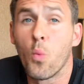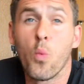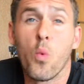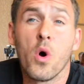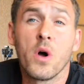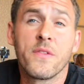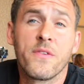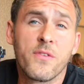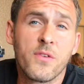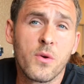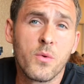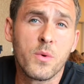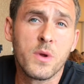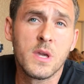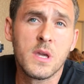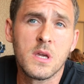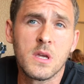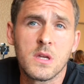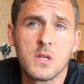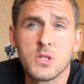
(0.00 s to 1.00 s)
once a
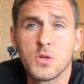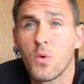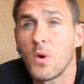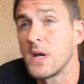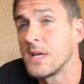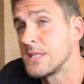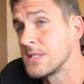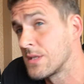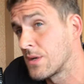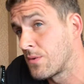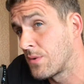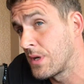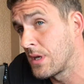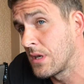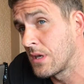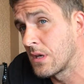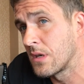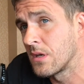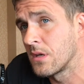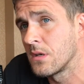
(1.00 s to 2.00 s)
week, twice a
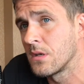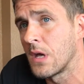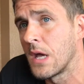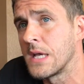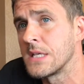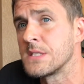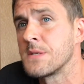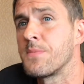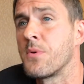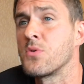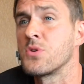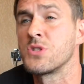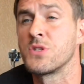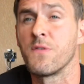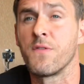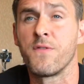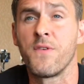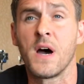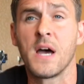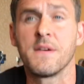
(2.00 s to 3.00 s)
week, as opposed to
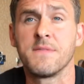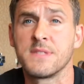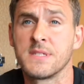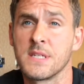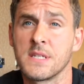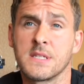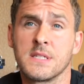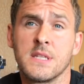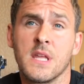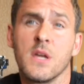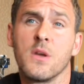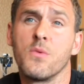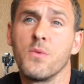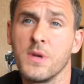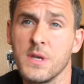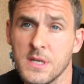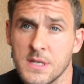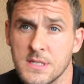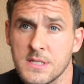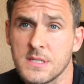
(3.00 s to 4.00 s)
5-6 day
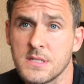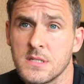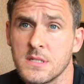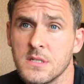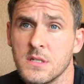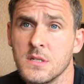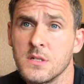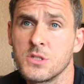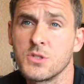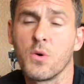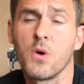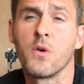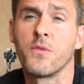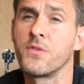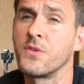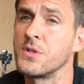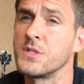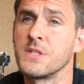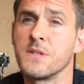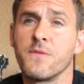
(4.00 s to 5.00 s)
weeks, 12,
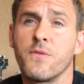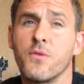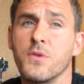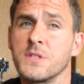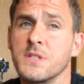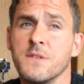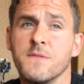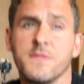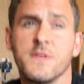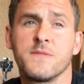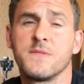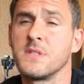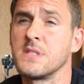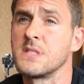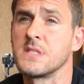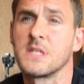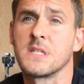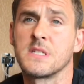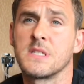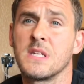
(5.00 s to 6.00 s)
13, 14, 15,
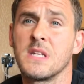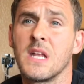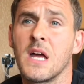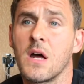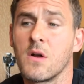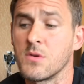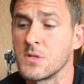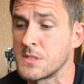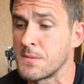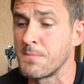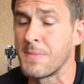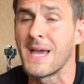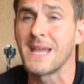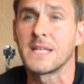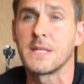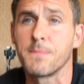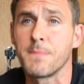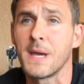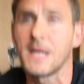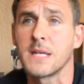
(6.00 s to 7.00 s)
16 hours
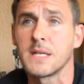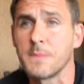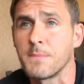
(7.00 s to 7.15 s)
back to back.